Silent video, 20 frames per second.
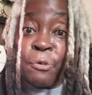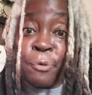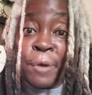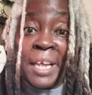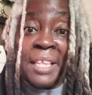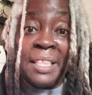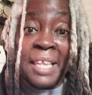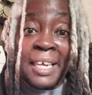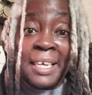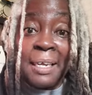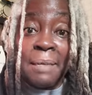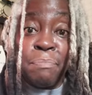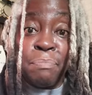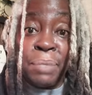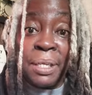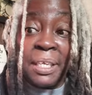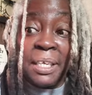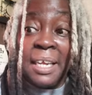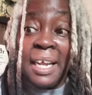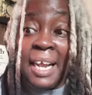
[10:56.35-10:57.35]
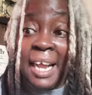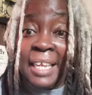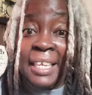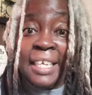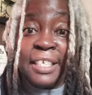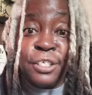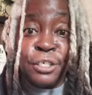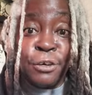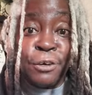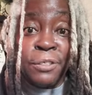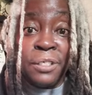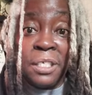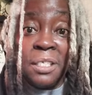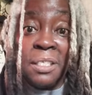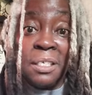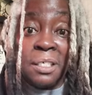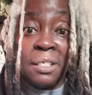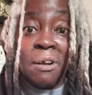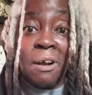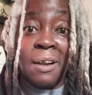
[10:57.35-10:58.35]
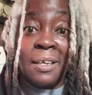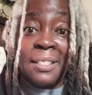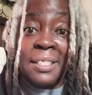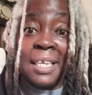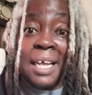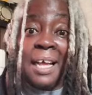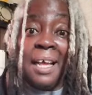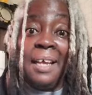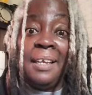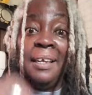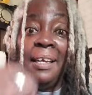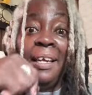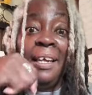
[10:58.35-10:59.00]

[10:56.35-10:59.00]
great they can be, and they turn to the dark side.